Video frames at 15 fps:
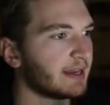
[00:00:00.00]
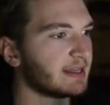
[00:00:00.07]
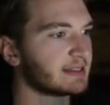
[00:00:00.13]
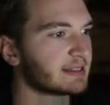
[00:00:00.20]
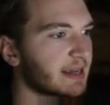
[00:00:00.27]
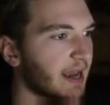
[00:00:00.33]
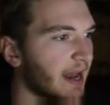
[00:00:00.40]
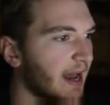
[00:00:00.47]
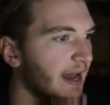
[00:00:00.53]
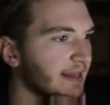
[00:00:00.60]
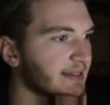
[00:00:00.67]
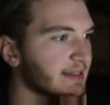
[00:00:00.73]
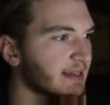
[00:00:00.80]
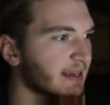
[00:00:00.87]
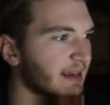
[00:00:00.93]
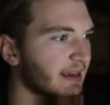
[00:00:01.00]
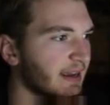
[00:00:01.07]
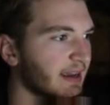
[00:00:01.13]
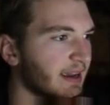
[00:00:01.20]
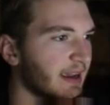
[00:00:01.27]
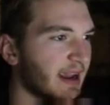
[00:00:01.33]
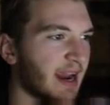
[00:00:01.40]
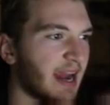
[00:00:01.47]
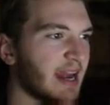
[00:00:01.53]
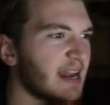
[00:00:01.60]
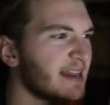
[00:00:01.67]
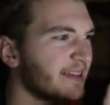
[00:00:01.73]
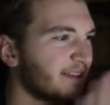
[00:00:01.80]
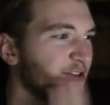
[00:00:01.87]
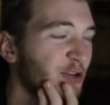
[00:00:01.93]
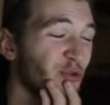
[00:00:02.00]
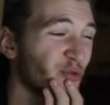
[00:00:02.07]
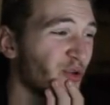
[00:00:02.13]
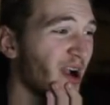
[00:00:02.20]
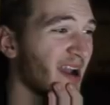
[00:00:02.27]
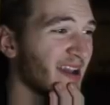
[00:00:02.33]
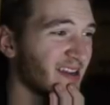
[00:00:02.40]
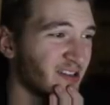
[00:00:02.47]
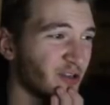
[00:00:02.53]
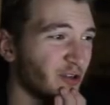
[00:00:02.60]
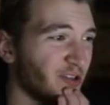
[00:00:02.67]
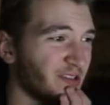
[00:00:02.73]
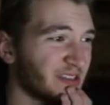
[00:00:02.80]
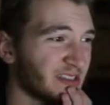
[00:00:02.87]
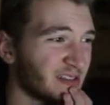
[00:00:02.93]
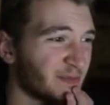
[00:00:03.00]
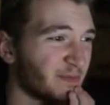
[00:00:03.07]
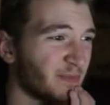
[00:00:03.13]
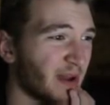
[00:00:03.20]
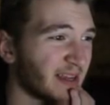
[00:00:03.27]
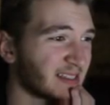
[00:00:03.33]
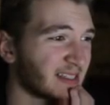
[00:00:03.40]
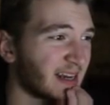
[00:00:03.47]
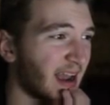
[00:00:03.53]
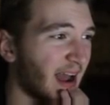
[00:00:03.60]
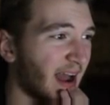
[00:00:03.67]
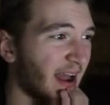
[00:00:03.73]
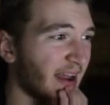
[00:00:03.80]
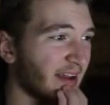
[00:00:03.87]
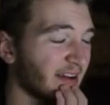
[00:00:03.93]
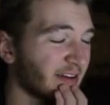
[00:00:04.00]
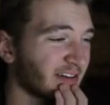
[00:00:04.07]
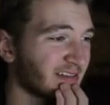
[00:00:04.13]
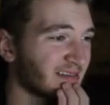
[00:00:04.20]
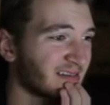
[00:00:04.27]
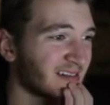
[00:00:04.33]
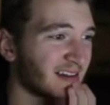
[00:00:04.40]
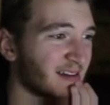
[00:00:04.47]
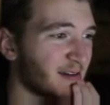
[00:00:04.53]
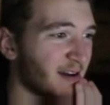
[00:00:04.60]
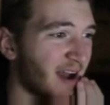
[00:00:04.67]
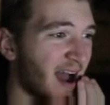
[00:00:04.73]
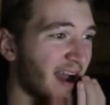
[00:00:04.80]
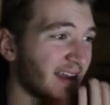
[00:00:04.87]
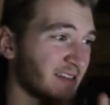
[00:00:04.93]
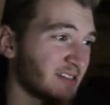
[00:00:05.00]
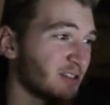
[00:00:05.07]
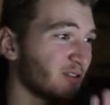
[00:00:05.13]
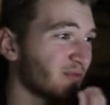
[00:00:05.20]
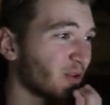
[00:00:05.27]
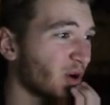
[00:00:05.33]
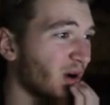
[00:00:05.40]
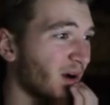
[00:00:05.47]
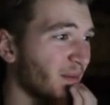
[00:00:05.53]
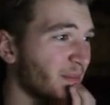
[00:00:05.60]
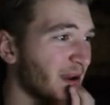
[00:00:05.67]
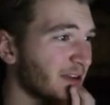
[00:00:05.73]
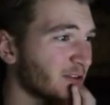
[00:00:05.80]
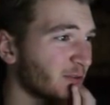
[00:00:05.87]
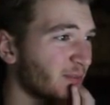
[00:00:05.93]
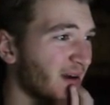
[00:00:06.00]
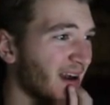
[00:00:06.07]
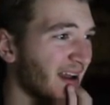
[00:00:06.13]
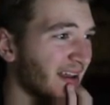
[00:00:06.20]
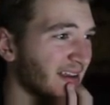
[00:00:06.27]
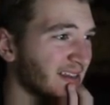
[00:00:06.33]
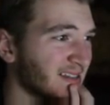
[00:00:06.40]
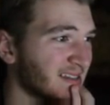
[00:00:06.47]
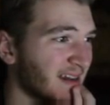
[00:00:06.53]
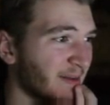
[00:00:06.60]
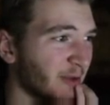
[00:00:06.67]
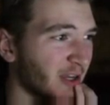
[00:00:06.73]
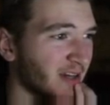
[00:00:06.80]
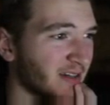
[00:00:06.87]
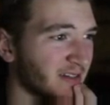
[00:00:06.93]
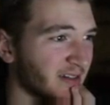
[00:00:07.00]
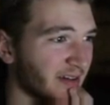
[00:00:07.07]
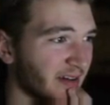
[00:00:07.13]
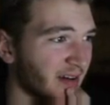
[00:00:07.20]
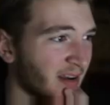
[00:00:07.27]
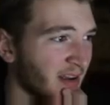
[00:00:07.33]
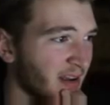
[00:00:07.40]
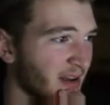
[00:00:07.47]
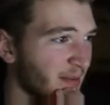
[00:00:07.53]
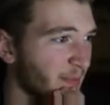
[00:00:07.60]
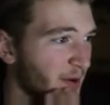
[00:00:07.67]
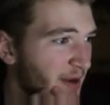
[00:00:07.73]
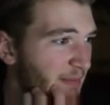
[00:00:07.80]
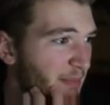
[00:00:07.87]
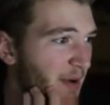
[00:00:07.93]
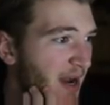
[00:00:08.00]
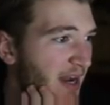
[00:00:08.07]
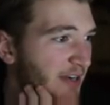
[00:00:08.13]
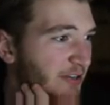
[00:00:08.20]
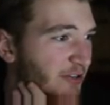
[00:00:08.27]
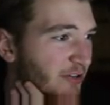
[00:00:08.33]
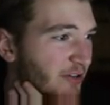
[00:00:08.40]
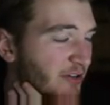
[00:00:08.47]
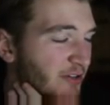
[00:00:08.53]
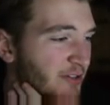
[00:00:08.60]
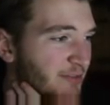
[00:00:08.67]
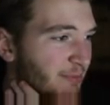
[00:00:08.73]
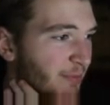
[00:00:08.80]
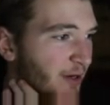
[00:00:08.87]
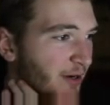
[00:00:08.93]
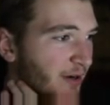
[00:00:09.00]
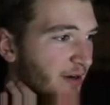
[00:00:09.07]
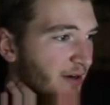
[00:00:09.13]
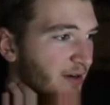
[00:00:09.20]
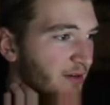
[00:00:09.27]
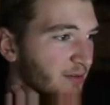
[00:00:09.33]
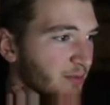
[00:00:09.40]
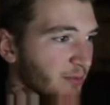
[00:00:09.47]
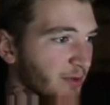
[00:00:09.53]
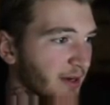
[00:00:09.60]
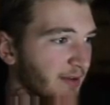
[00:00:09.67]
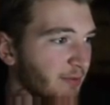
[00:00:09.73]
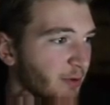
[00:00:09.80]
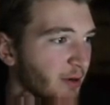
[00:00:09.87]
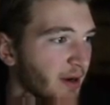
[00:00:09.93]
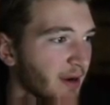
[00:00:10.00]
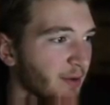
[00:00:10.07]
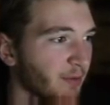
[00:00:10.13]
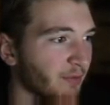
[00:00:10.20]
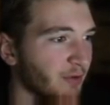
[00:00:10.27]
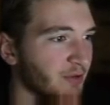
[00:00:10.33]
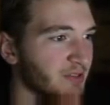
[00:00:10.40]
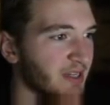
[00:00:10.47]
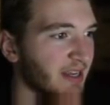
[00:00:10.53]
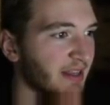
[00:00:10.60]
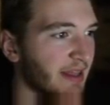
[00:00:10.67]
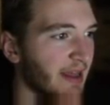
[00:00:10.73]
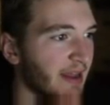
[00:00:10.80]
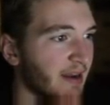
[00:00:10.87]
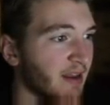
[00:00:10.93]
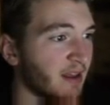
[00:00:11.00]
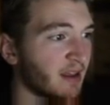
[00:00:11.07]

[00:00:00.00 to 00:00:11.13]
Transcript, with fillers: He's got 82 Ryan Dull is his best guy, or uh, highest overall. Pedro Baez, Tommy Hunter, Buddy Boshers, Mark, whatever, however you say that.